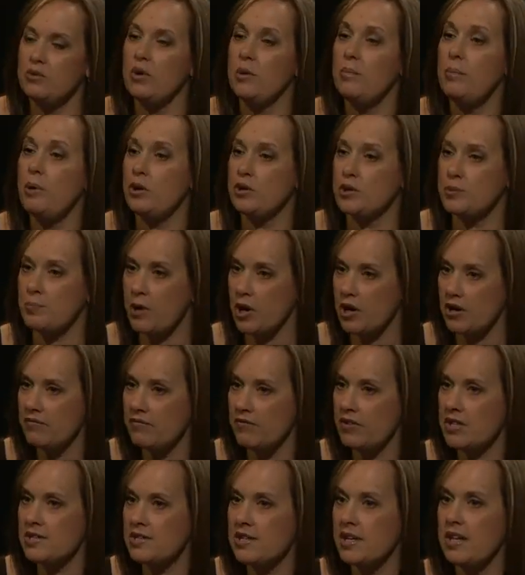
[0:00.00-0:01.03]
a
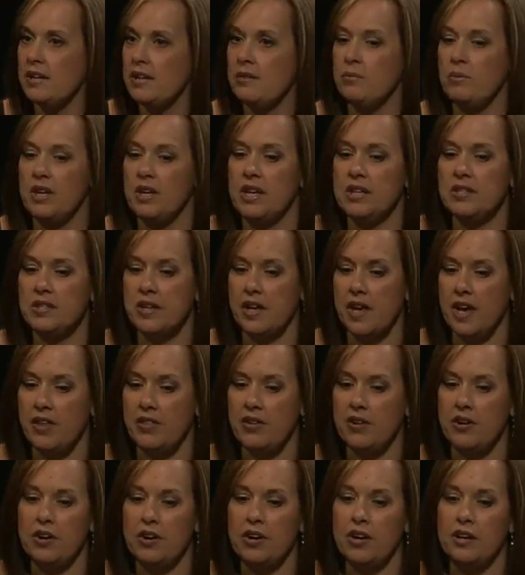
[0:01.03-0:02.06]
postpartum visit, and we get
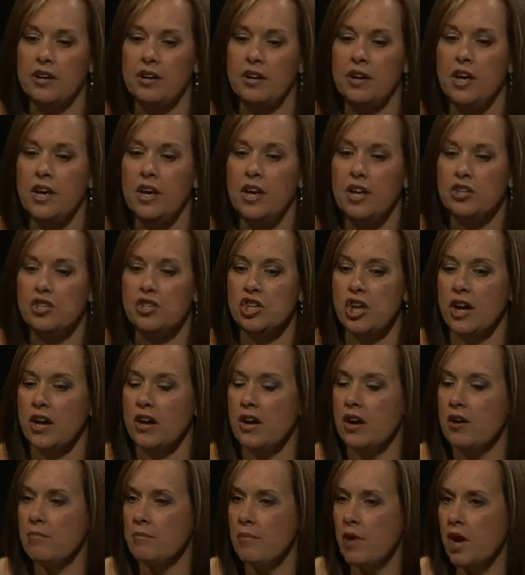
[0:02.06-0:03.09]
together and
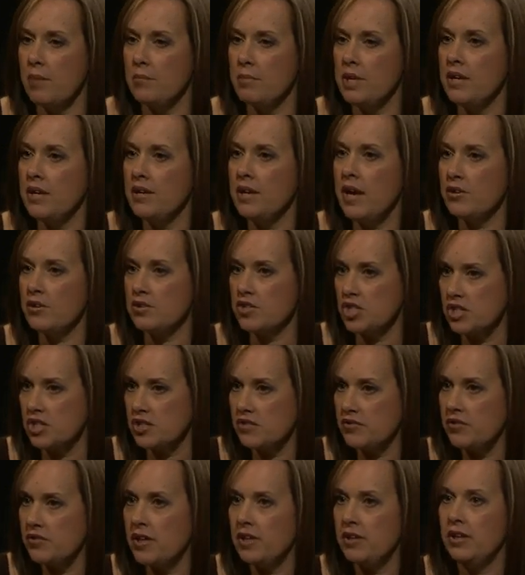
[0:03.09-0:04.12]
check on mommy, how
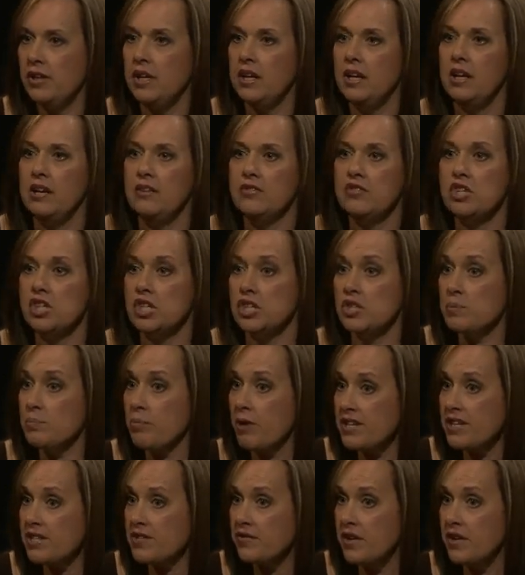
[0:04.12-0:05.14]
she's feeling, if she's
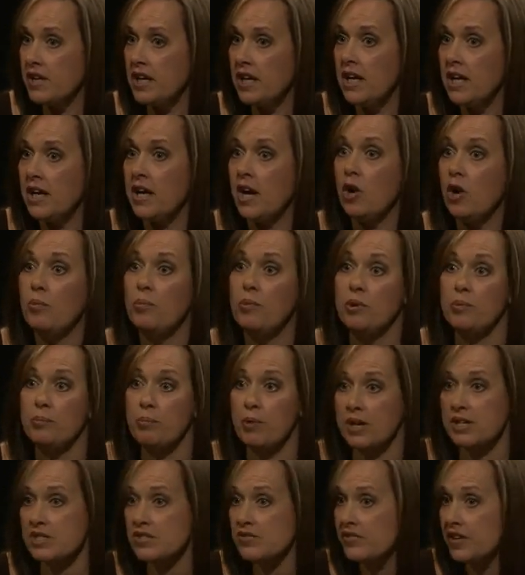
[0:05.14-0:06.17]
breastfeeding, help with
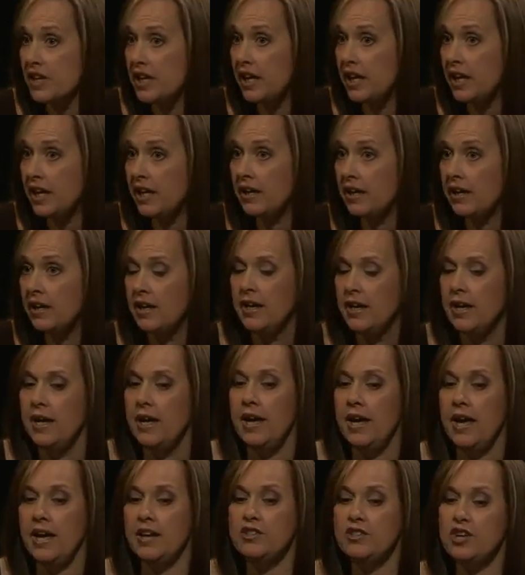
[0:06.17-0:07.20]
breastfeeding,
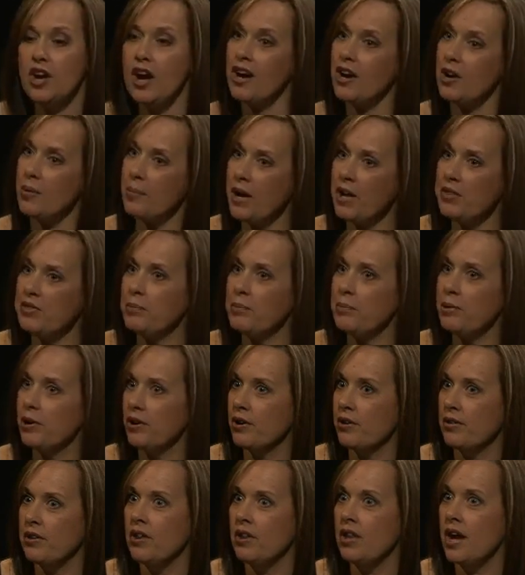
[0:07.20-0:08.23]
and talk about the
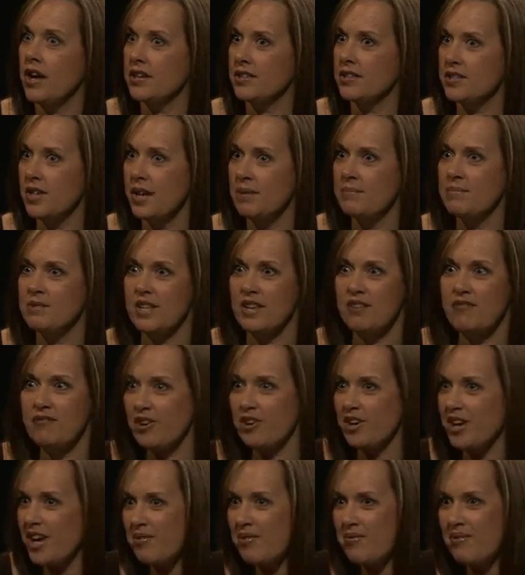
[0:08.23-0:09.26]
birth. A lot of times they
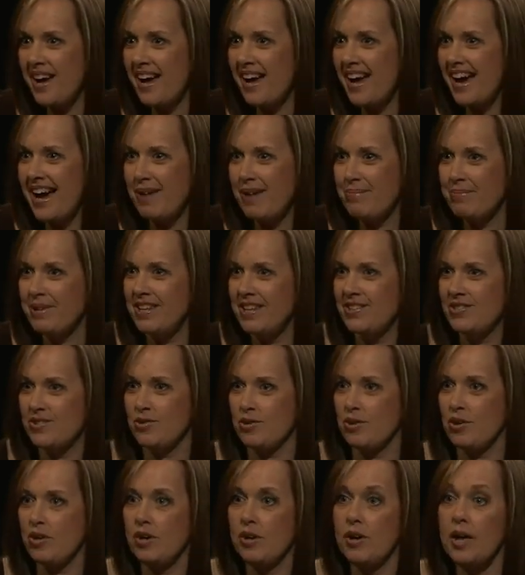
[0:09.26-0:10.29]
forget what happens
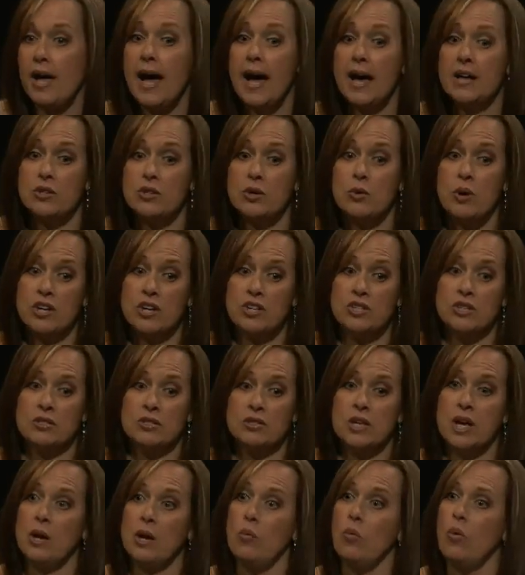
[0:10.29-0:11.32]
or ask questions
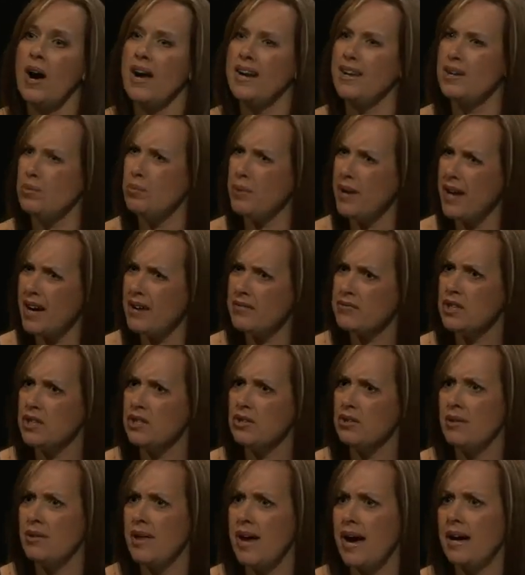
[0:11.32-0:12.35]
like, why did we have to
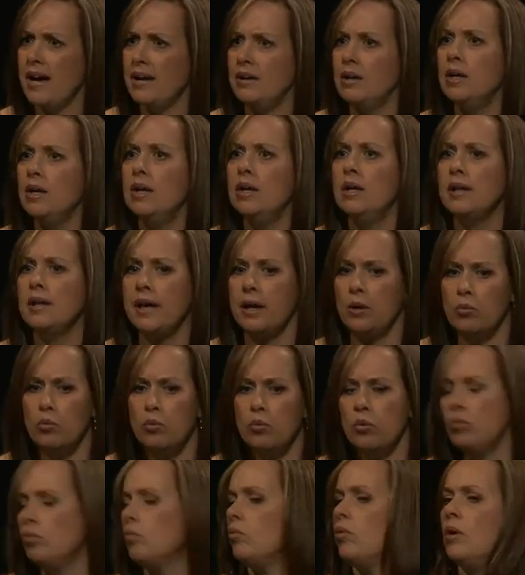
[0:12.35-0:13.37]
do that? Like,
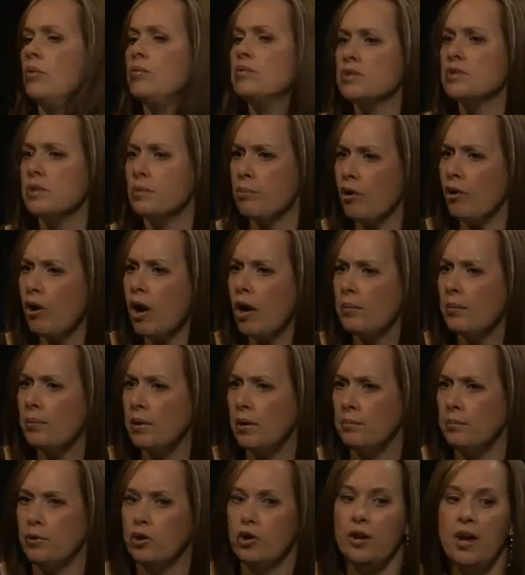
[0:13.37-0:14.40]
what was the
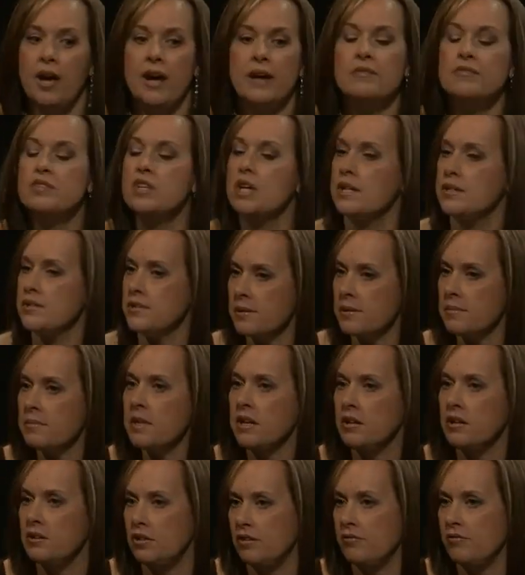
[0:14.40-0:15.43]
problem? Could I have done
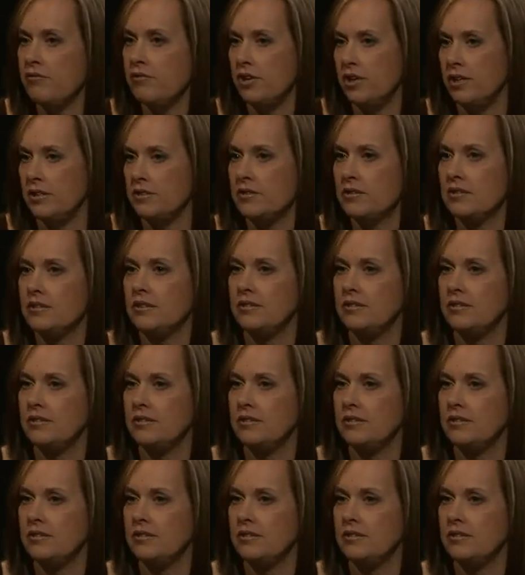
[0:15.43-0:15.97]
something different?